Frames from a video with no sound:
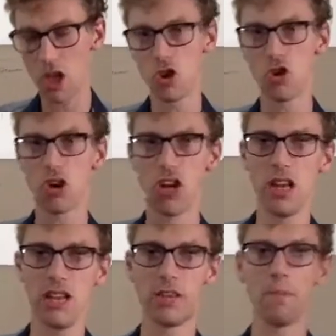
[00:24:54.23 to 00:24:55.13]
you're going to
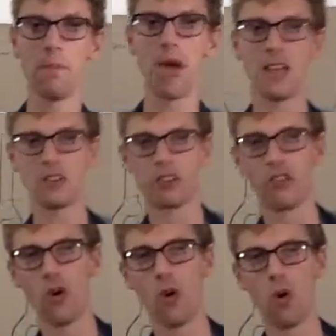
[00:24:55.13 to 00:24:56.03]
need to make
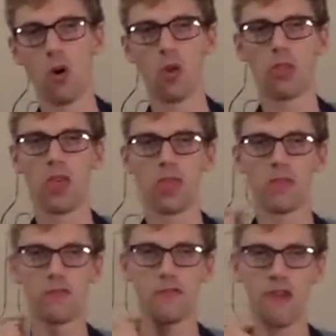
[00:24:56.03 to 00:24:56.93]
sure that the
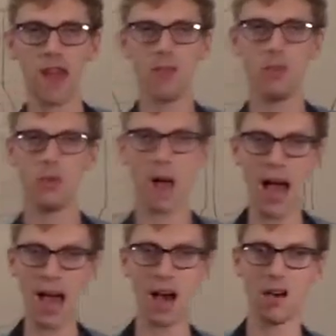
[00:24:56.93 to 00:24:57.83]
frame you
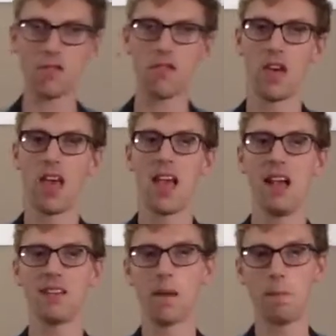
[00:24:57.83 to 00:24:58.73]
have
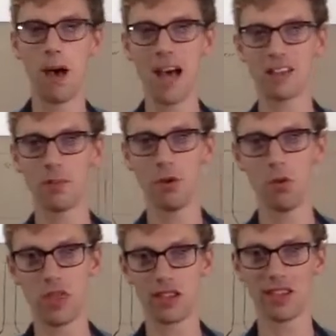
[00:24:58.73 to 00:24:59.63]
is
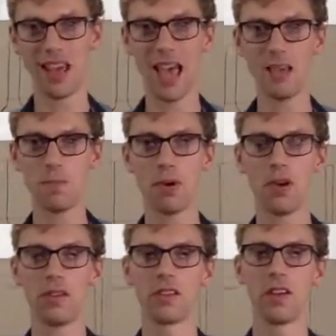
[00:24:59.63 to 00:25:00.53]
compatible with a
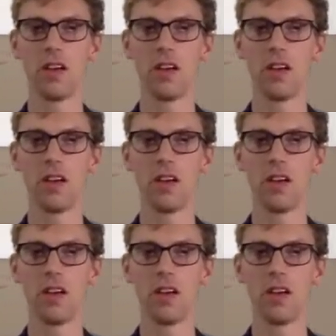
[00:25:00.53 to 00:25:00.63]
tapered